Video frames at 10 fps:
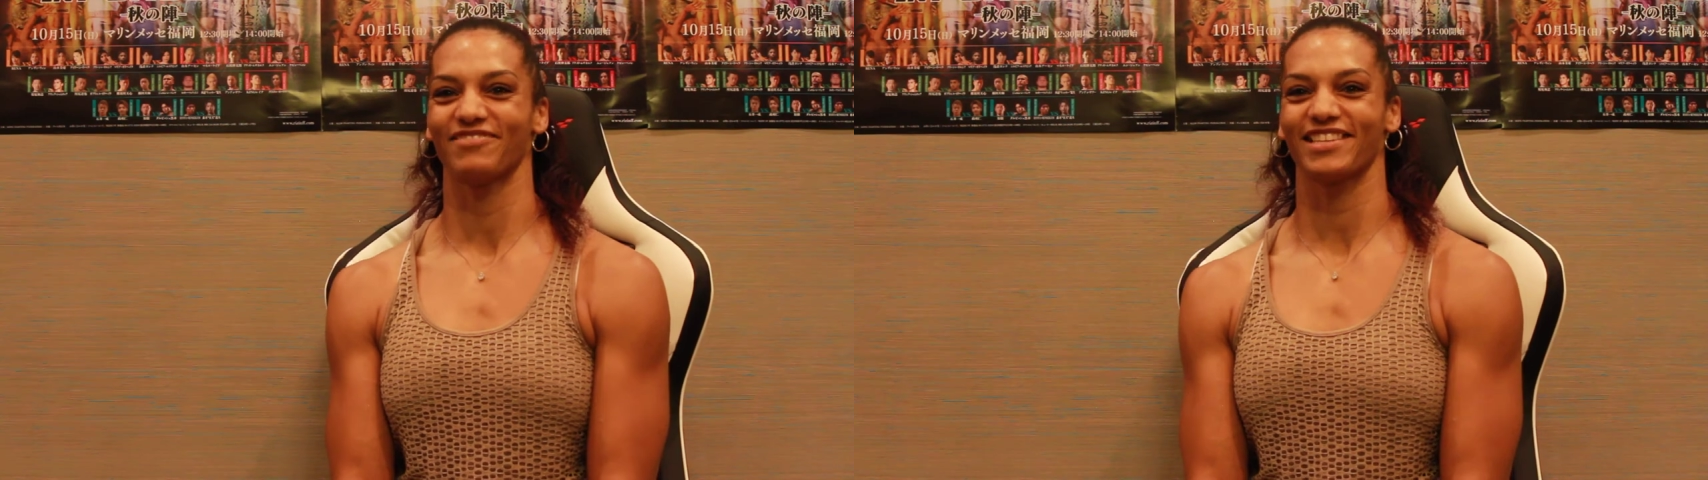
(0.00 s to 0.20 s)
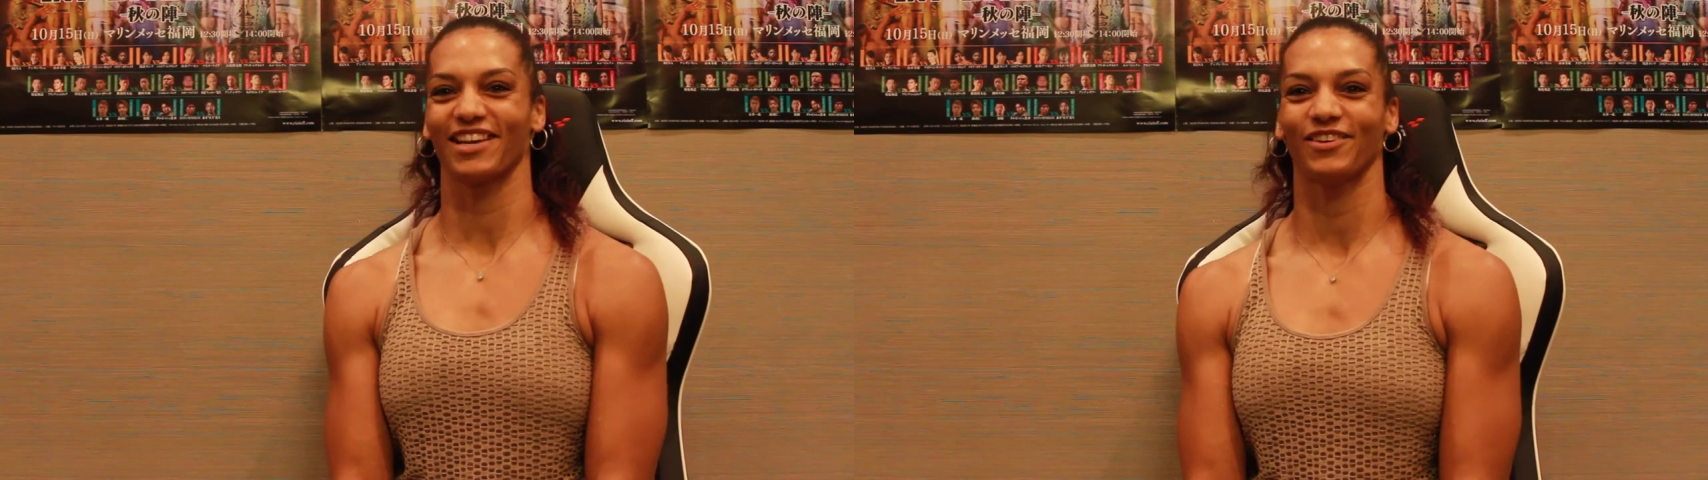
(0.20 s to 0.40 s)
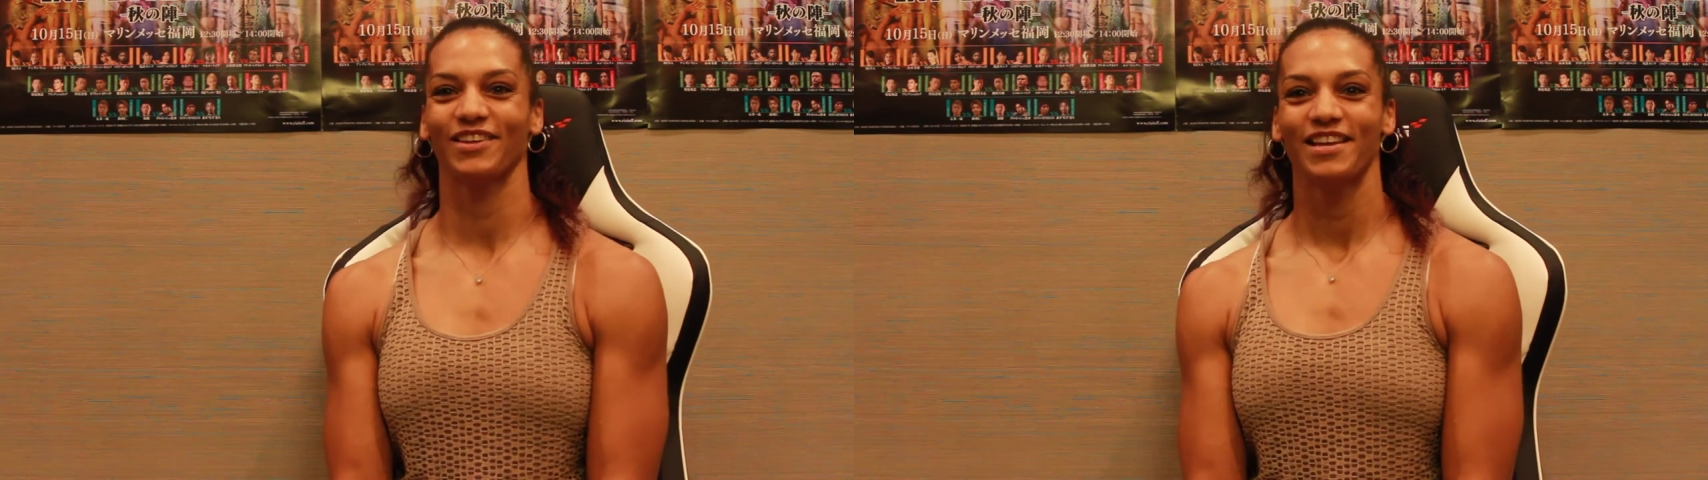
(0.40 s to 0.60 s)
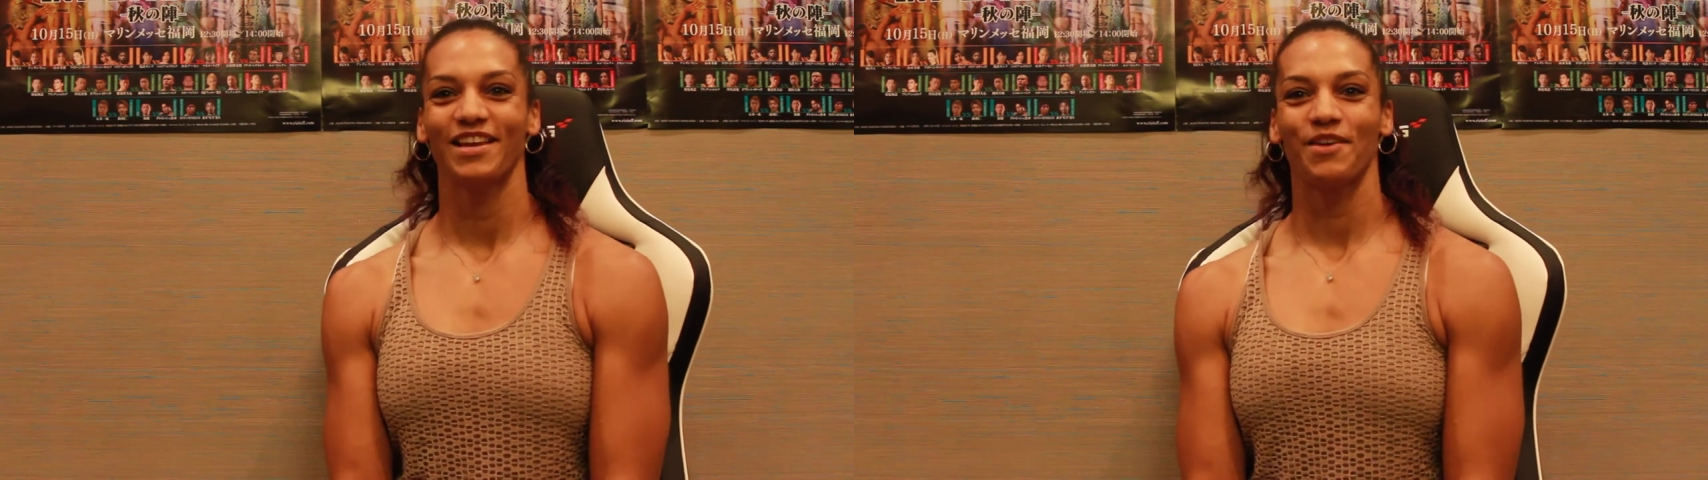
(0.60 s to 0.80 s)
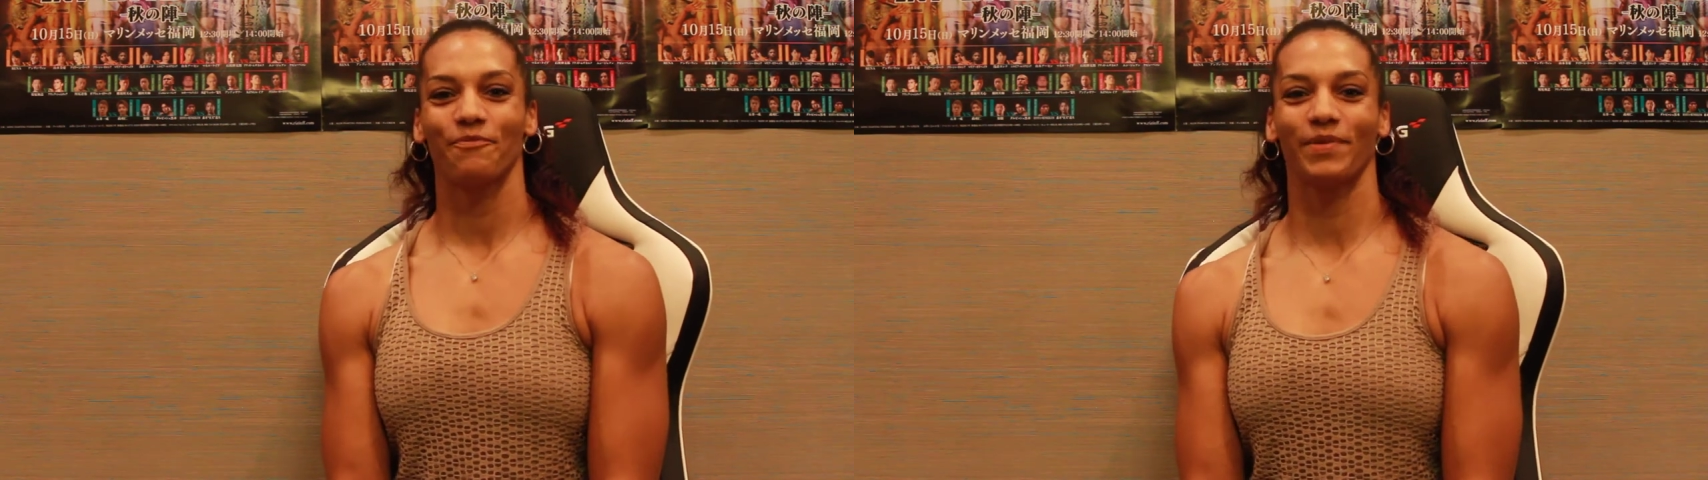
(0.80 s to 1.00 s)
So,
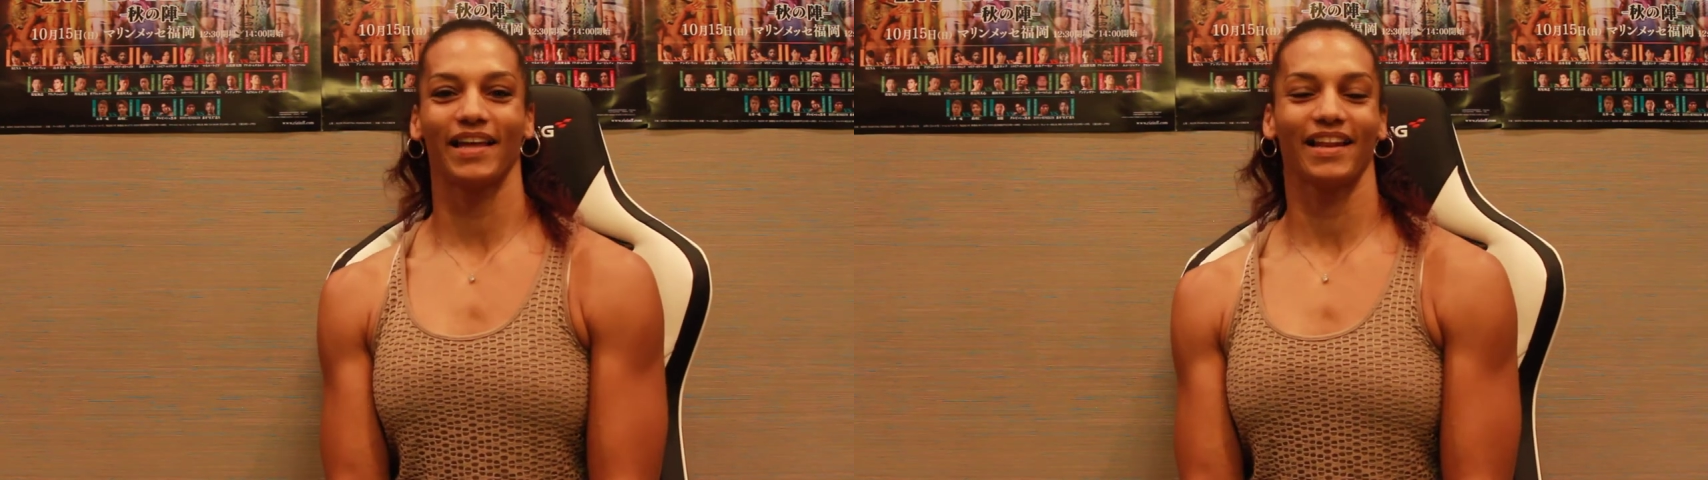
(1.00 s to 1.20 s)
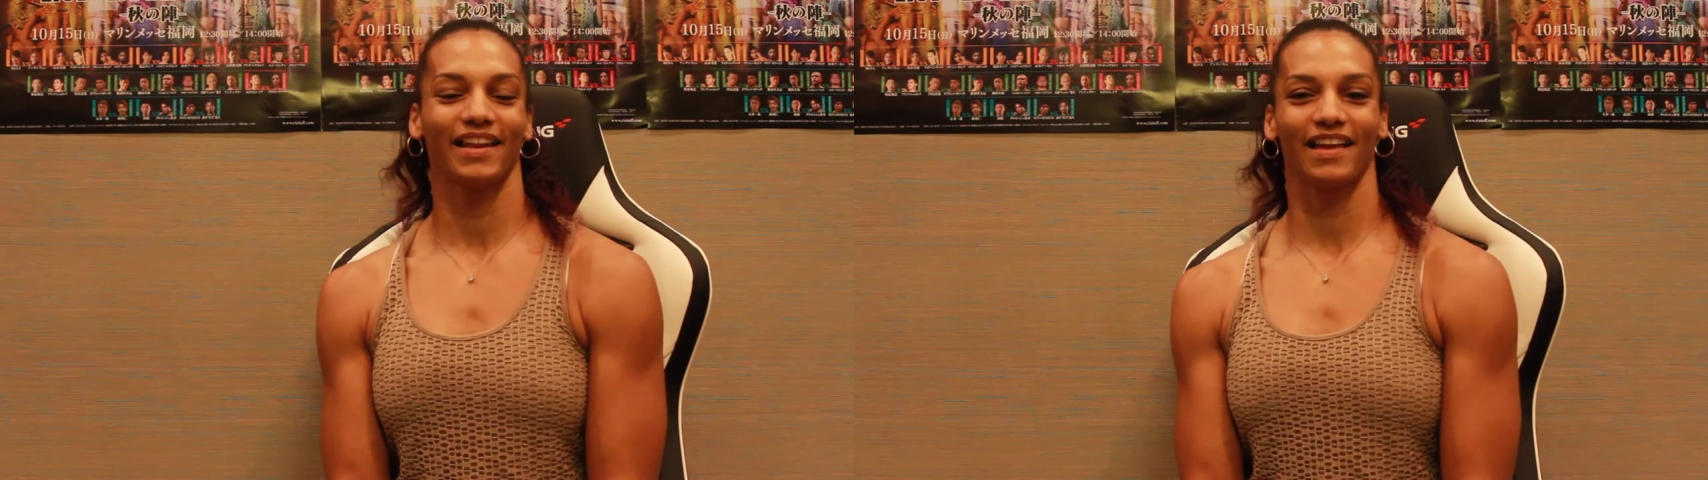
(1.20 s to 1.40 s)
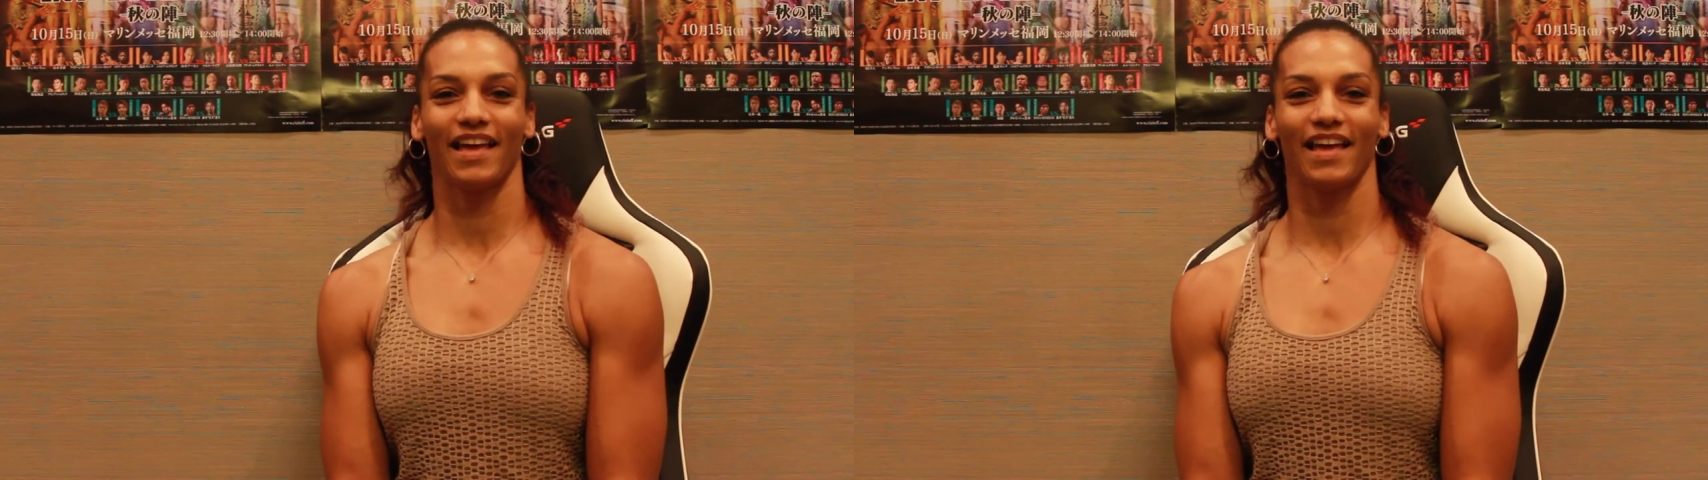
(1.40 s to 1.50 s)
but